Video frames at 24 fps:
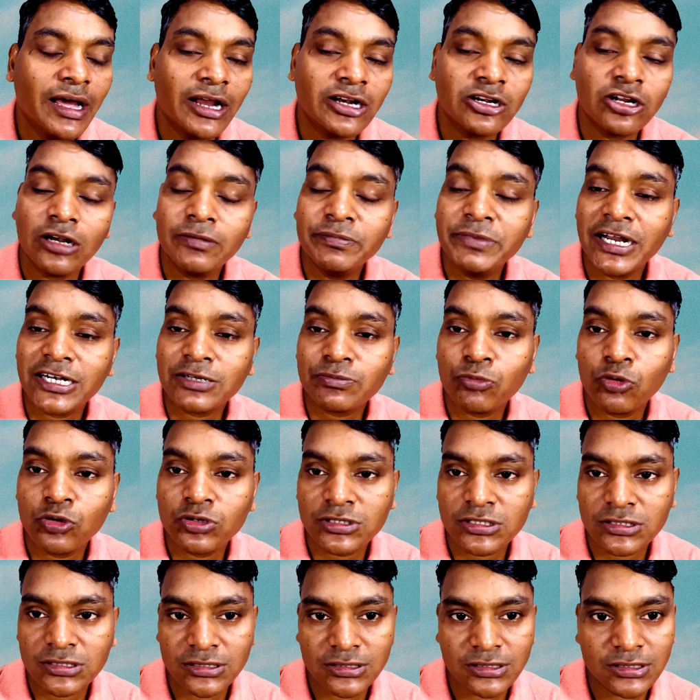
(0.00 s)
Dolby
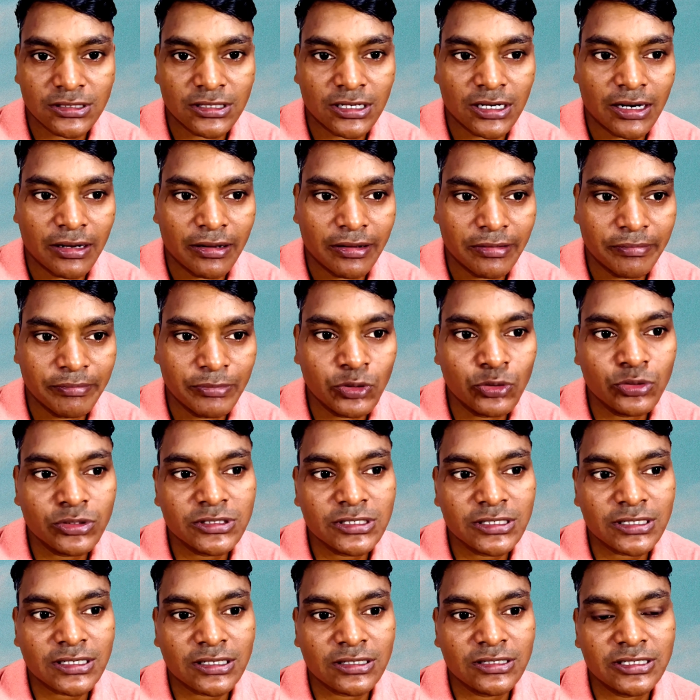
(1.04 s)
Atmos
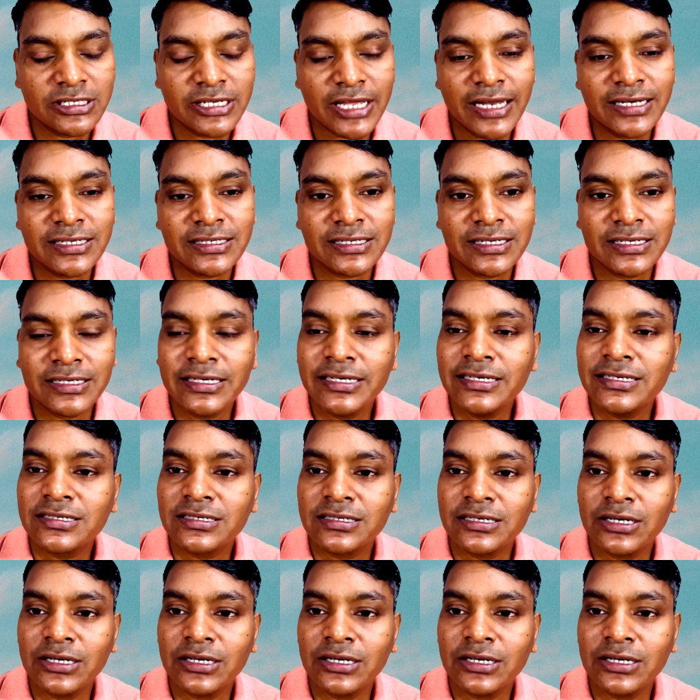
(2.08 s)
music content in its